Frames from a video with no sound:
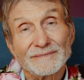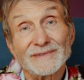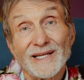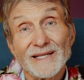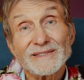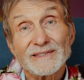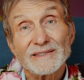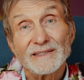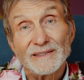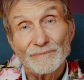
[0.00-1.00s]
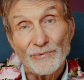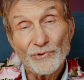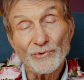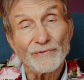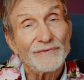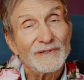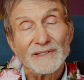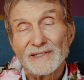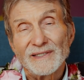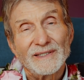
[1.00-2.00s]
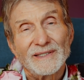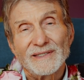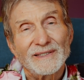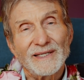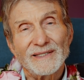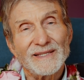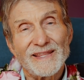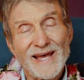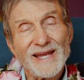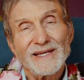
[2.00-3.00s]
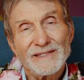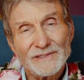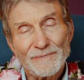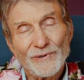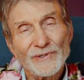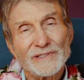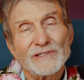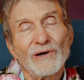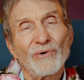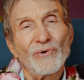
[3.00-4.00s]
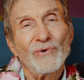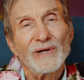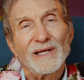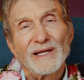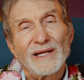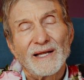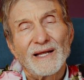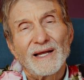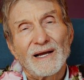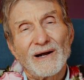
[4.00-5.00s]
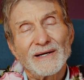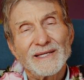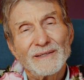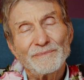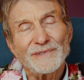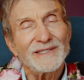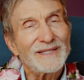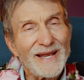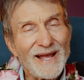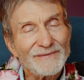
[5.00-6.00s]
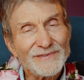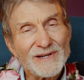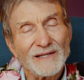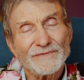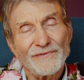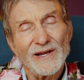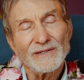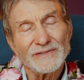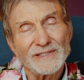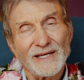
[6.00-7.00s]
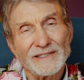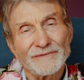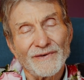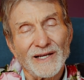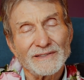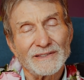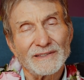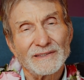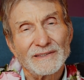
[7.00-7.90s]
That's proof that they, the spirit soul, are empty. They have not found satisfaction.